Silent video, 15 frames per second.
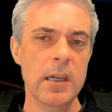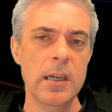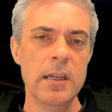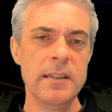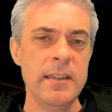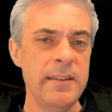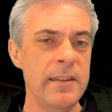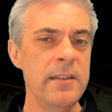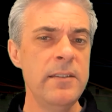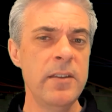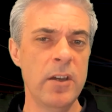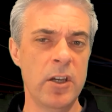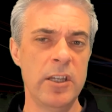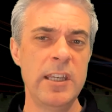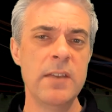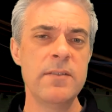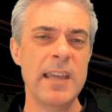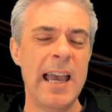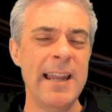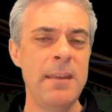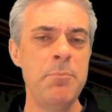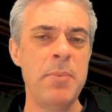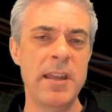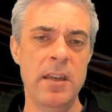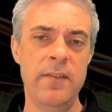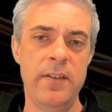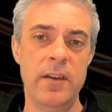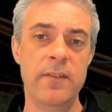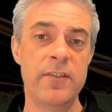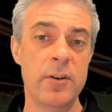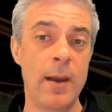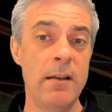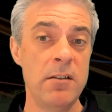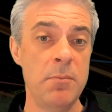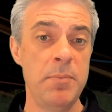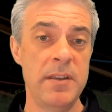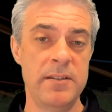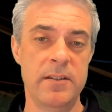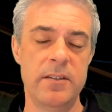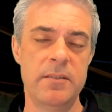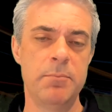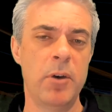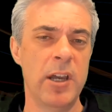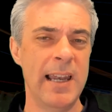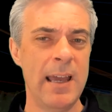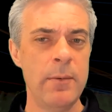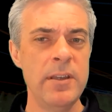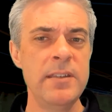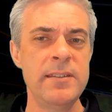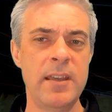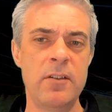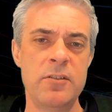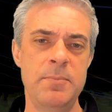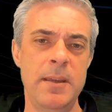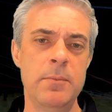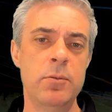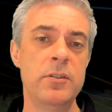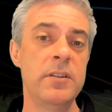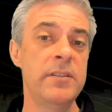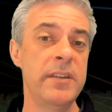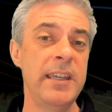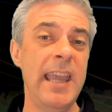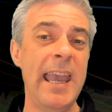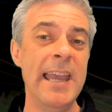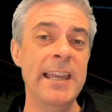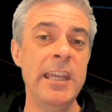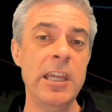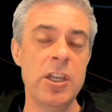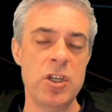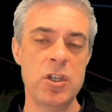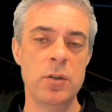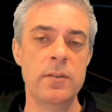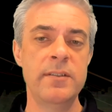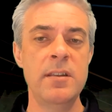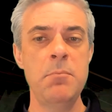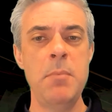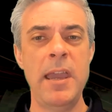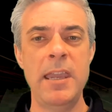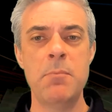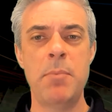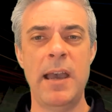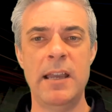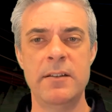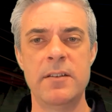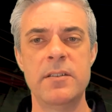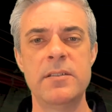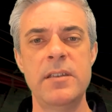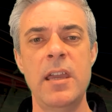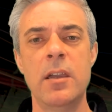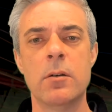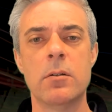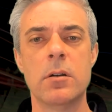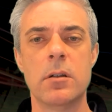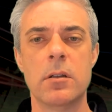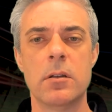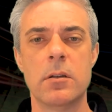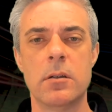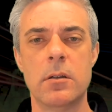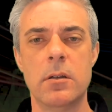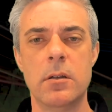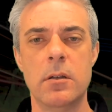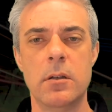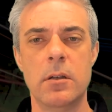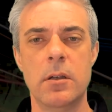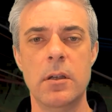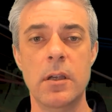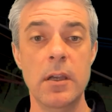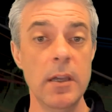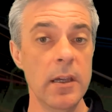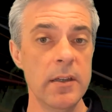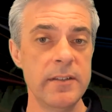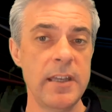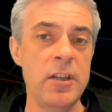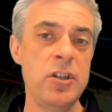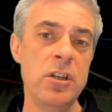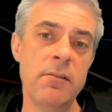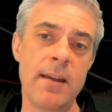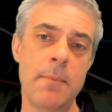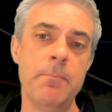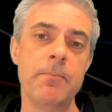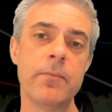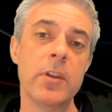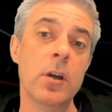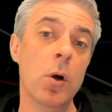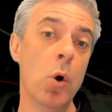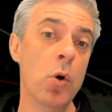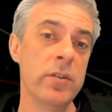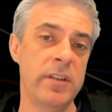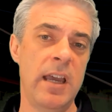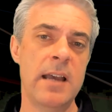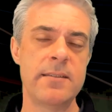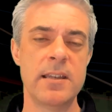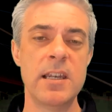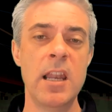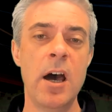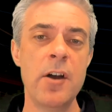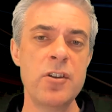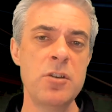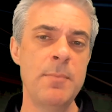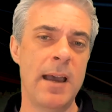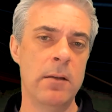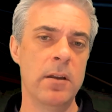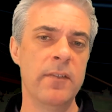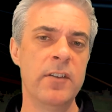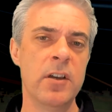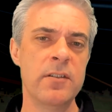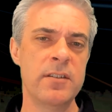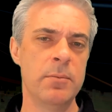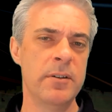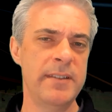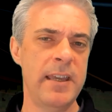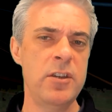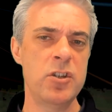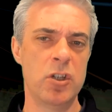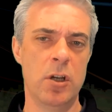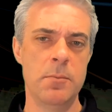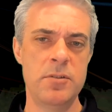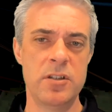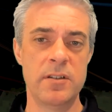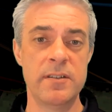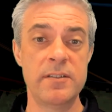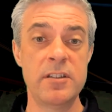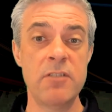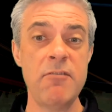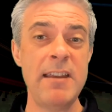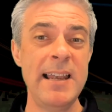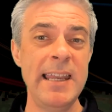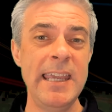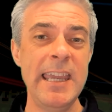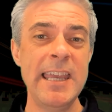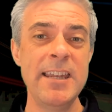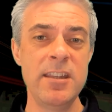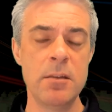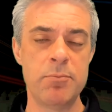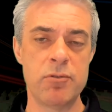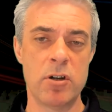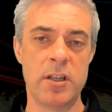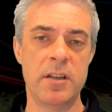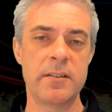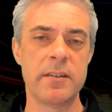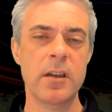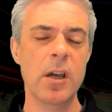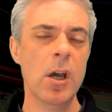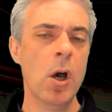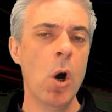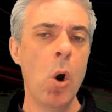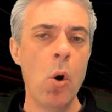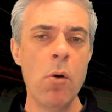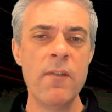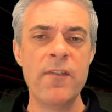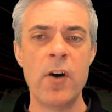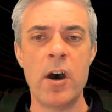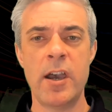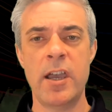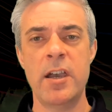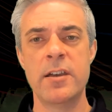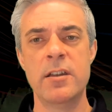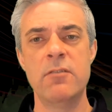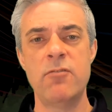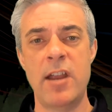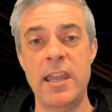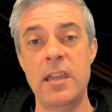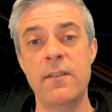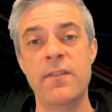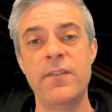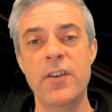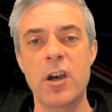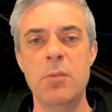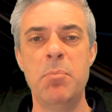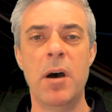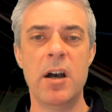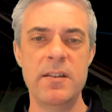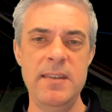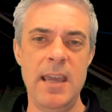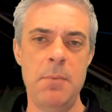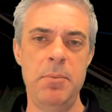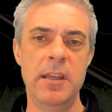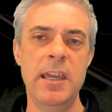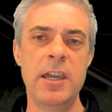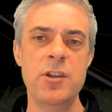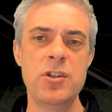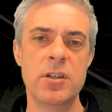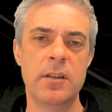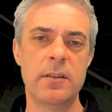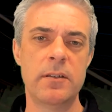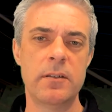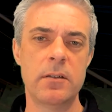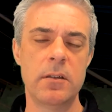This in turn gives added benefit throughout the business by allowing salespeople to see any issues that may impact a sale. Sage CRM also has a large amount of customization options directly in the product or via an array of third-party applications.